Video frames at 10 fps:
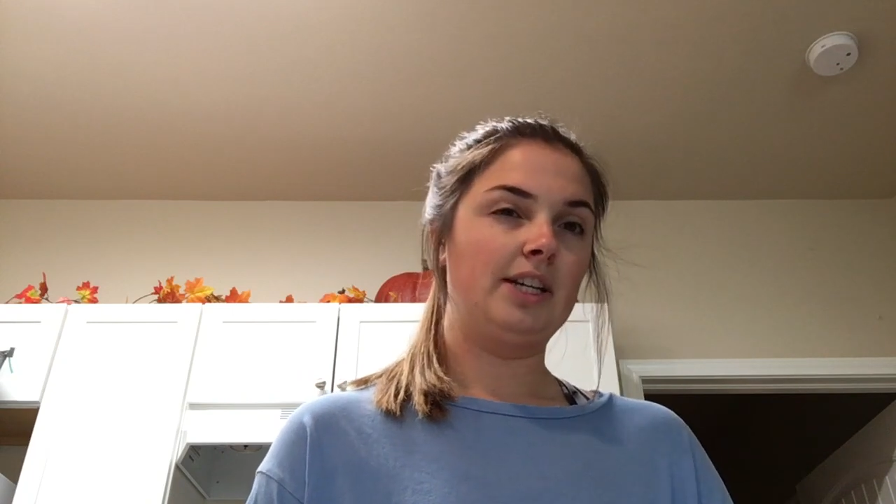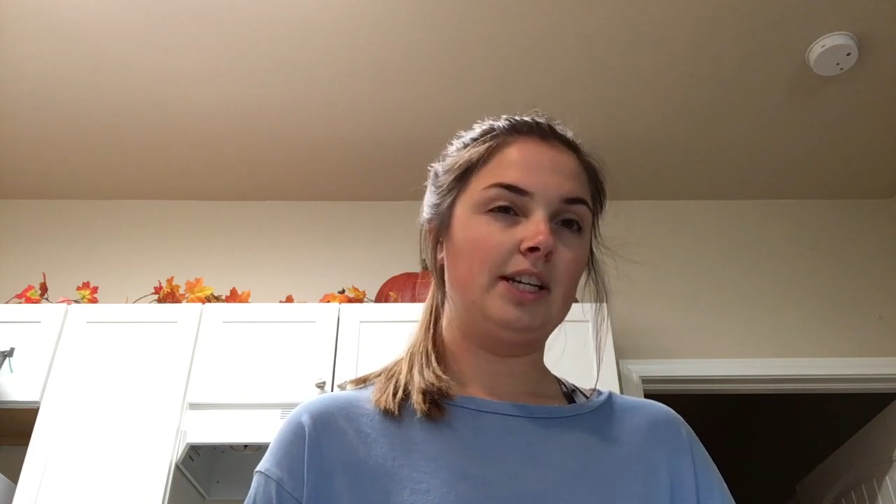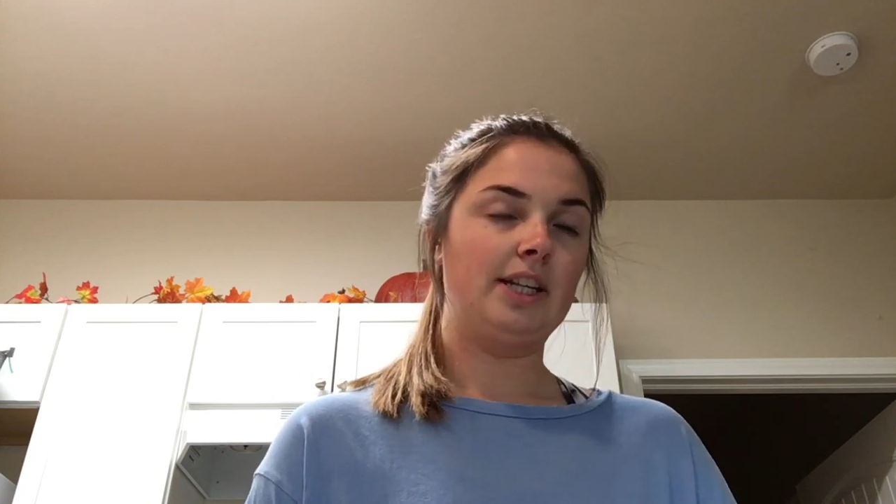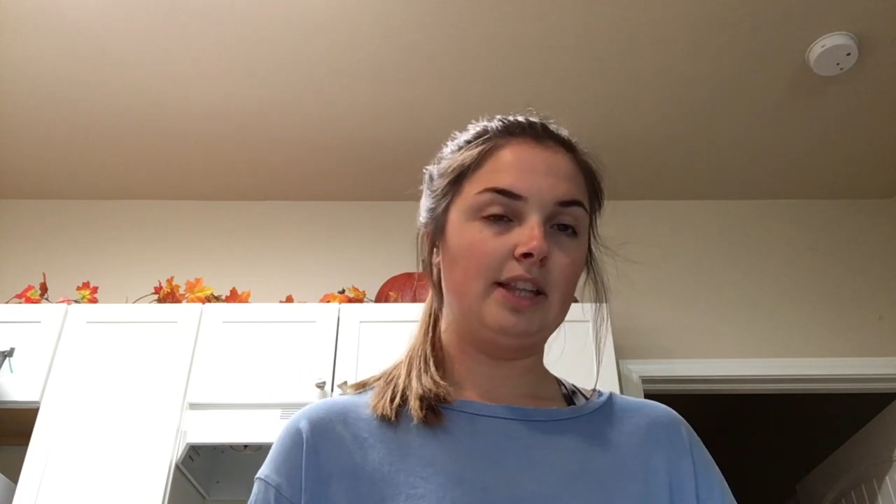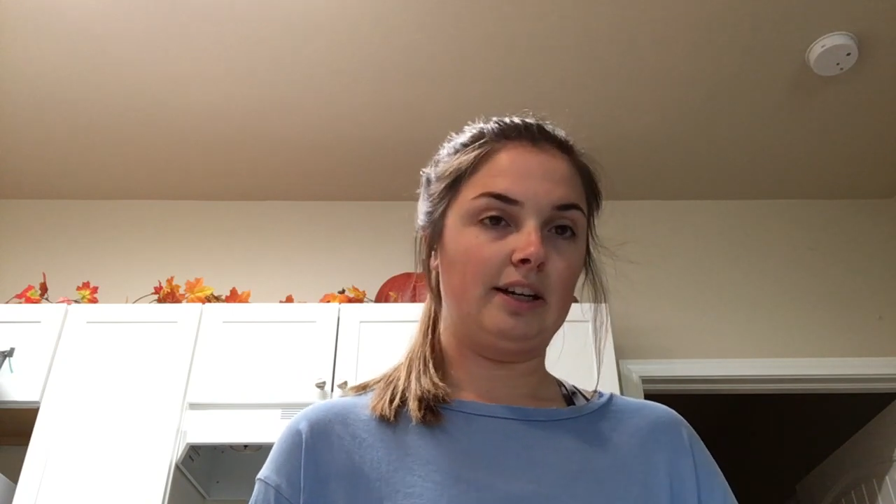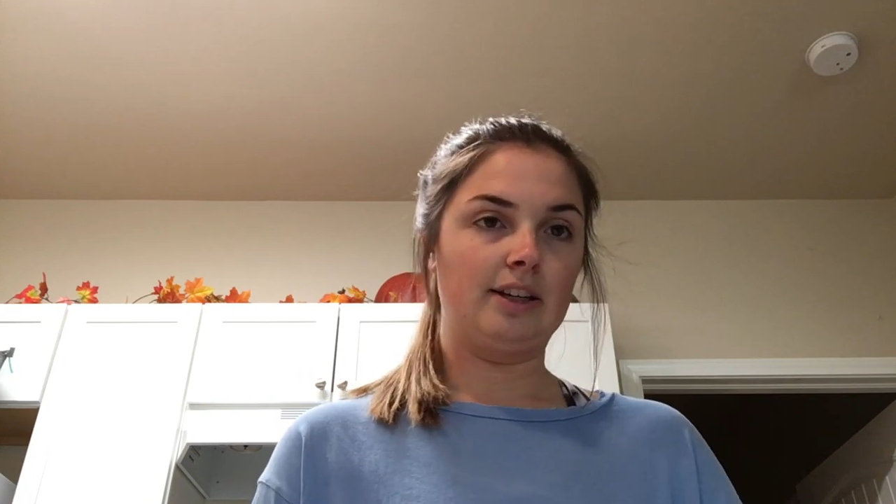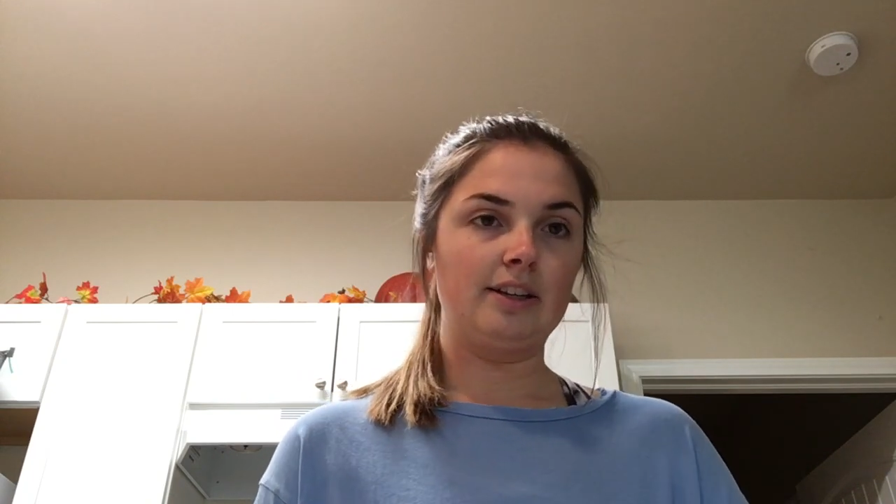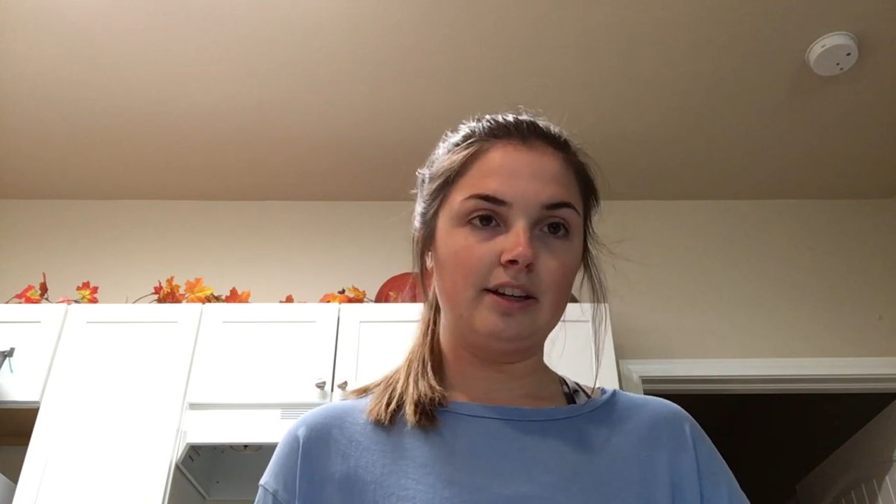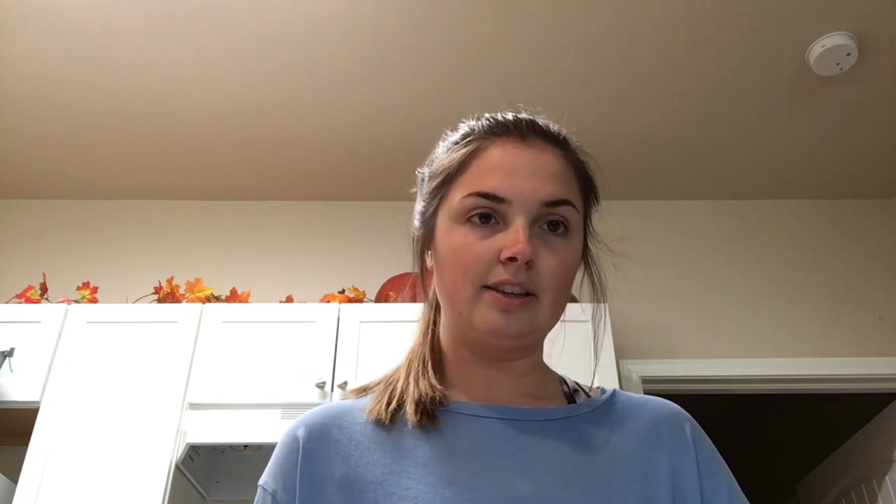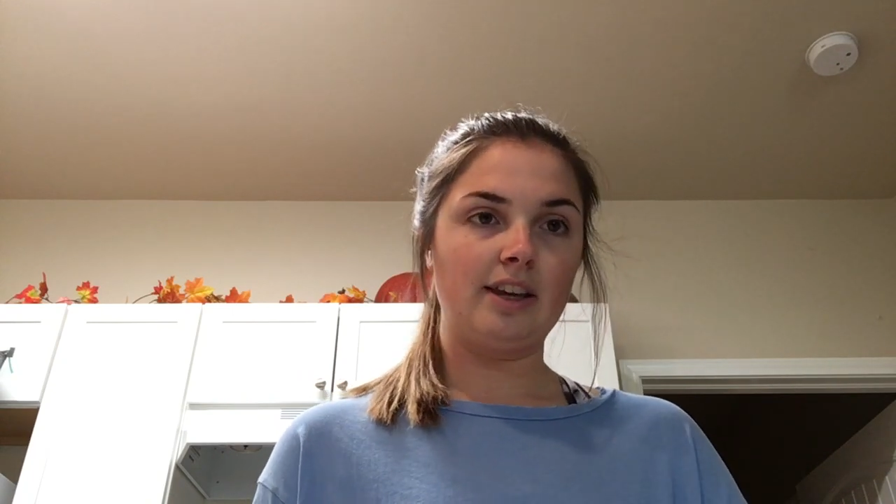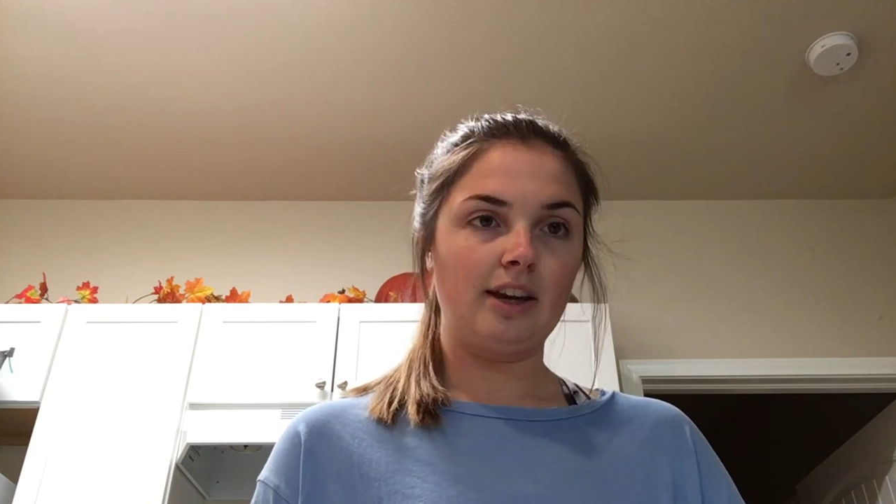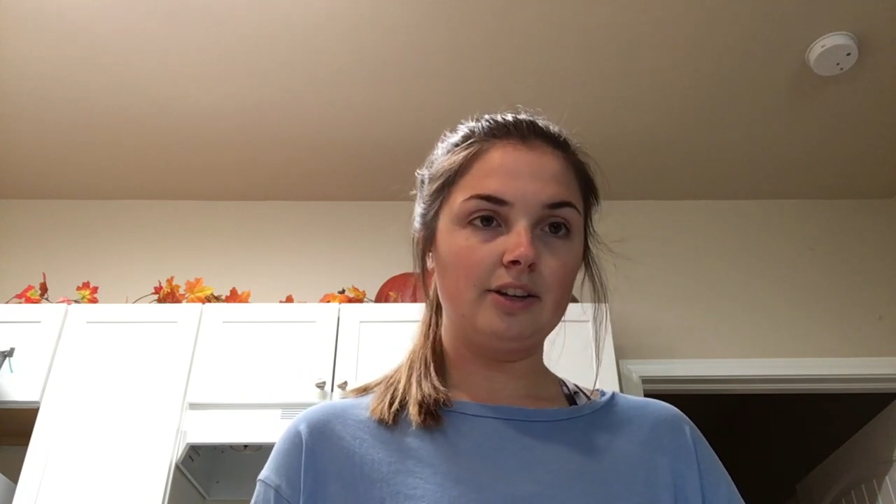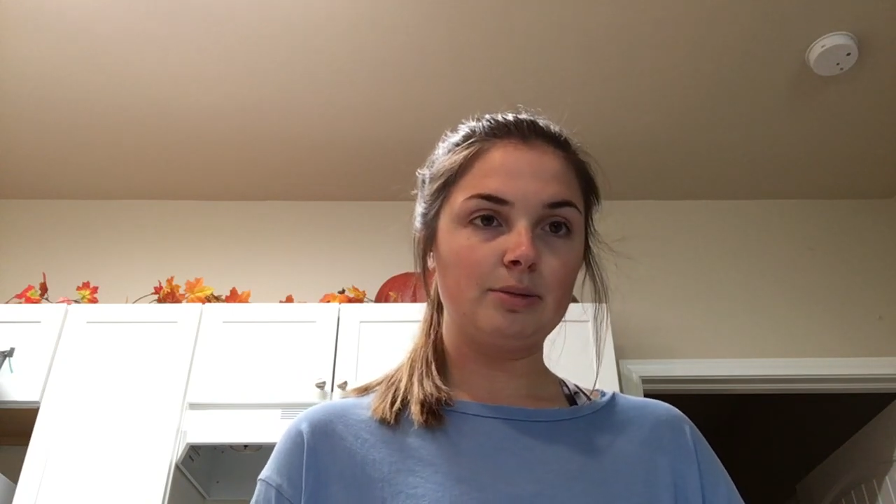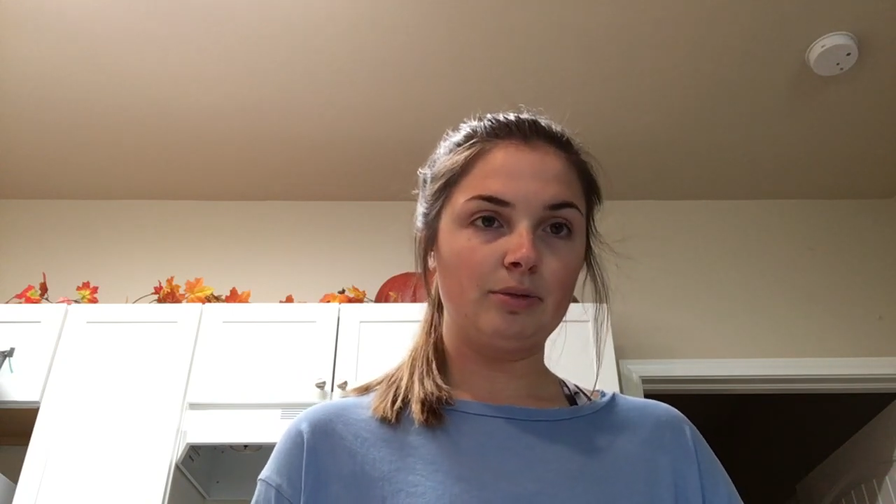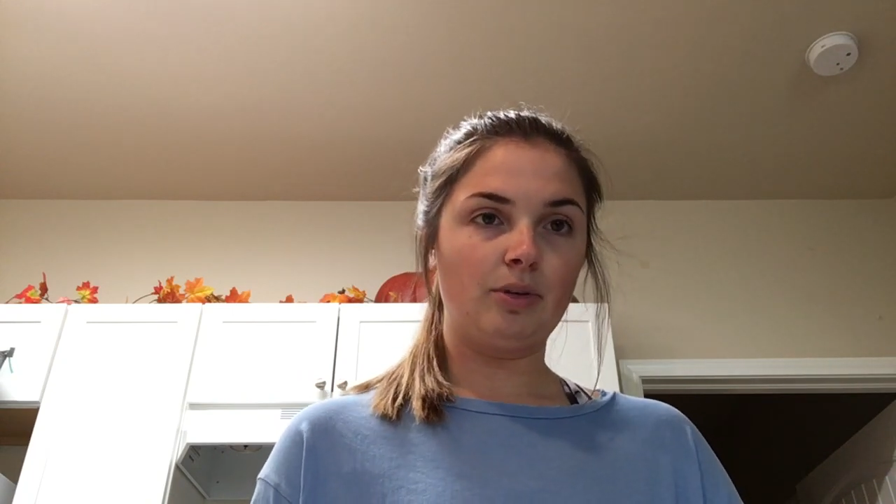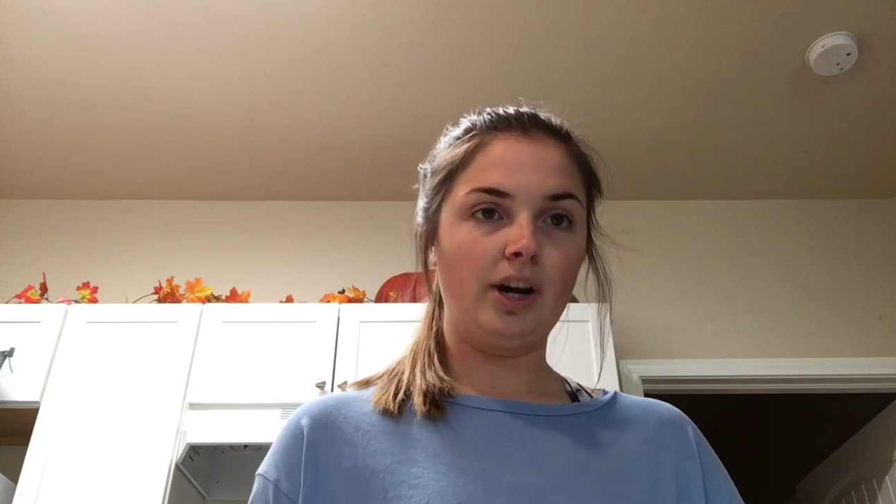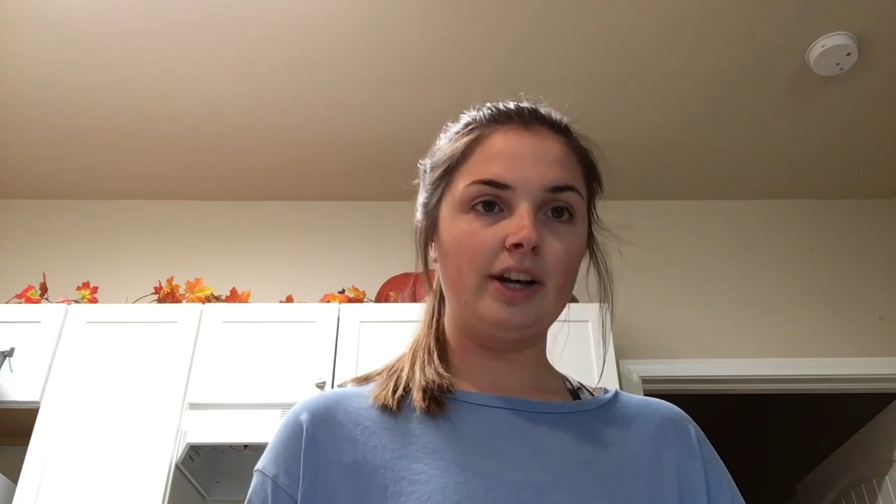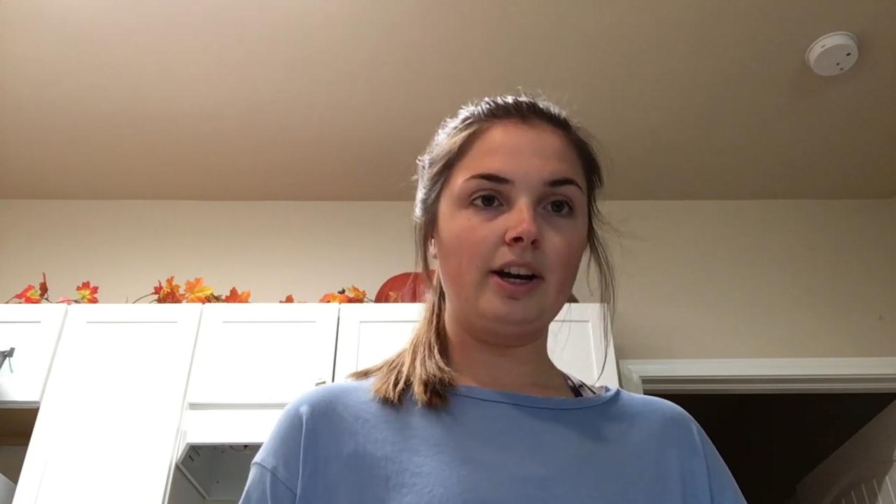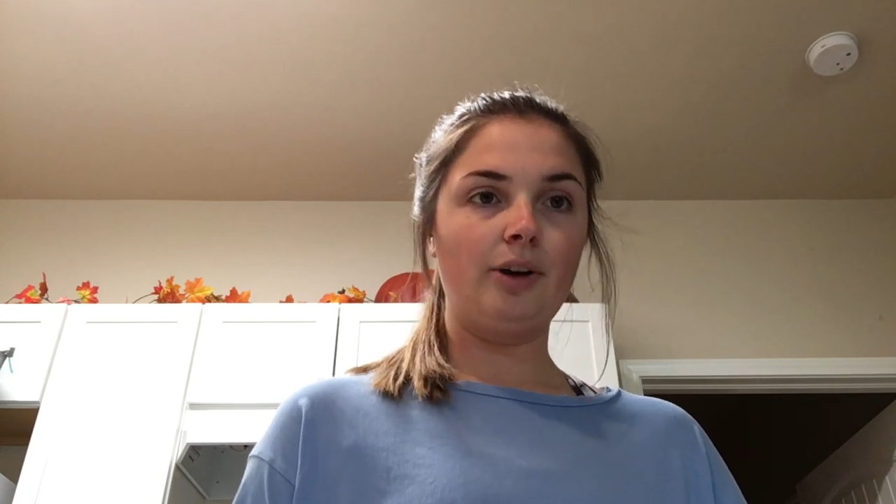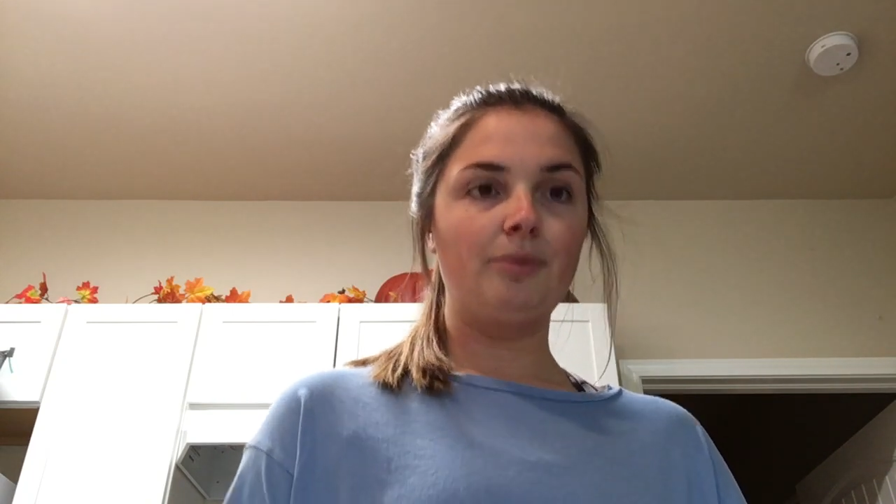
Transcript: anything else before I go.